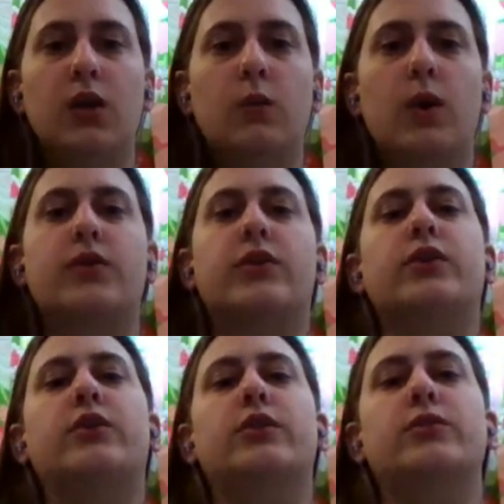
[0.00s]
whether
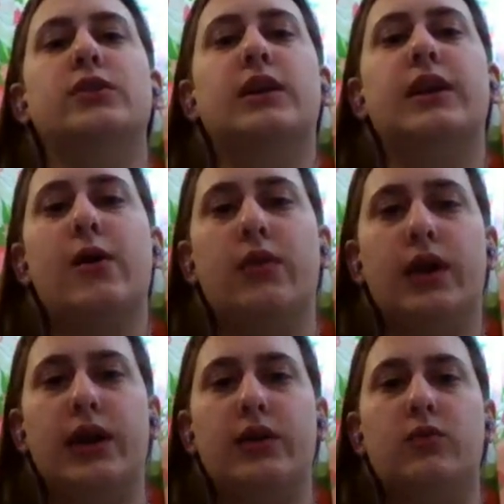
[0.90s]
you're using an
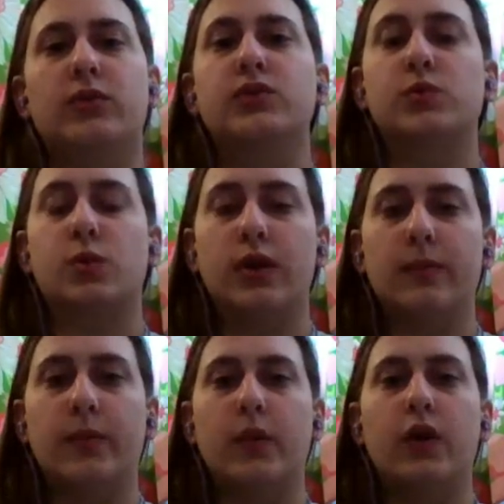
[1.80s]
outline or a
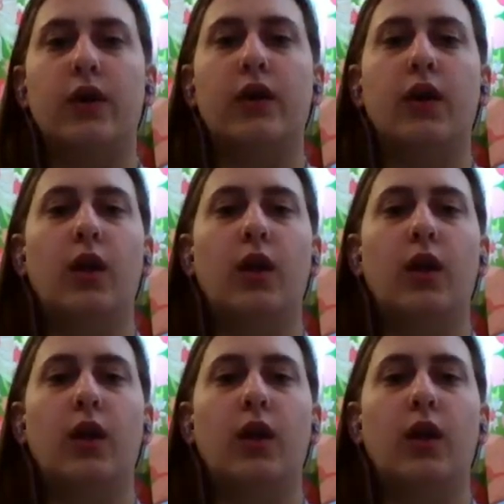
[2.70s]
storyboard